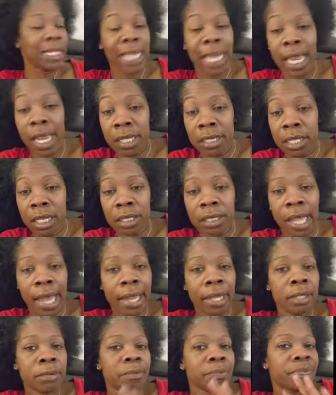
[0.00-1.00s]
day has looked
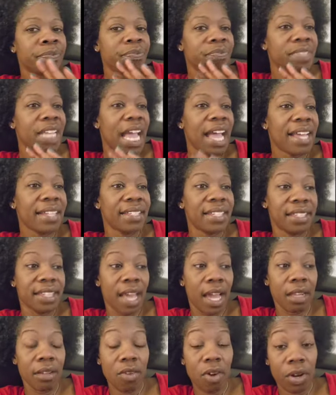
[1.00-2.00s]
like. I did
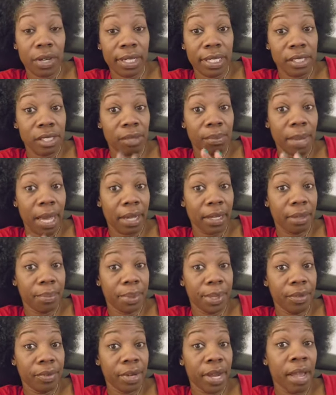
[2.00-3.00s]
not log into my
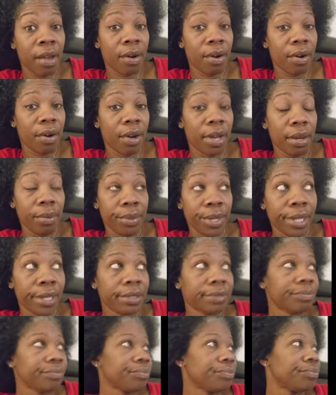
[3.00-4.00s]
computer at all at
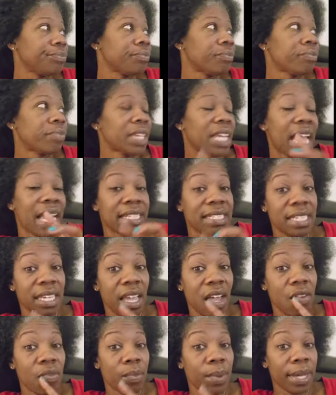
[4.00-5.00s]
work. I
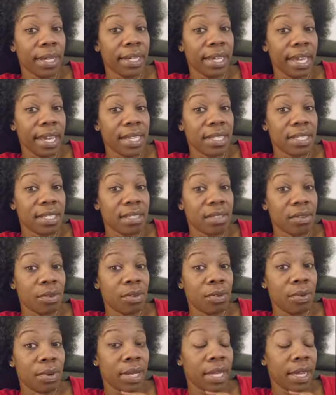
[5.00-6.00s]
did have one guest
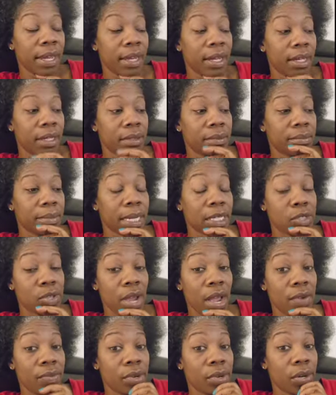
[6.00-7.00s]
on my
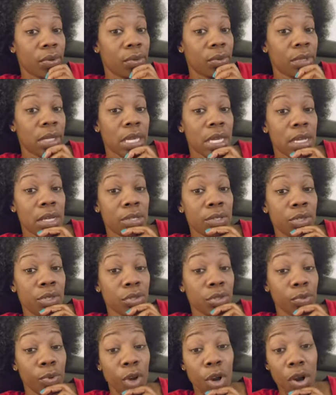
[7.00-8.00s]
travel
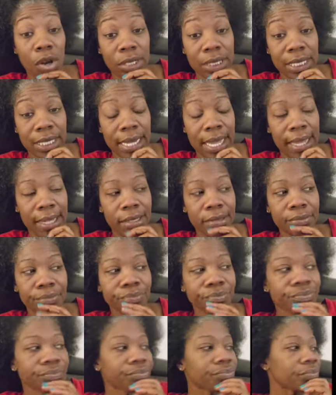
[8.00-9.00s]
Zoom call tonight.
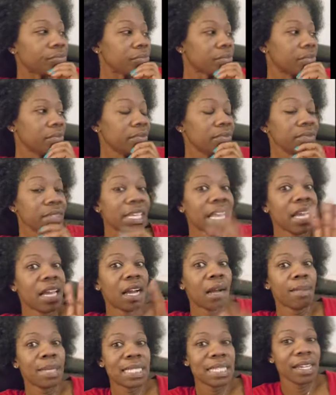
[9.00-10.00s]

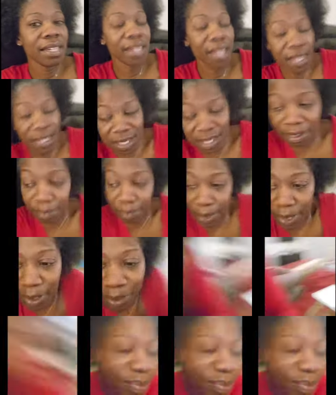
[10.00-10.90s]
I'm going to tell y'all something.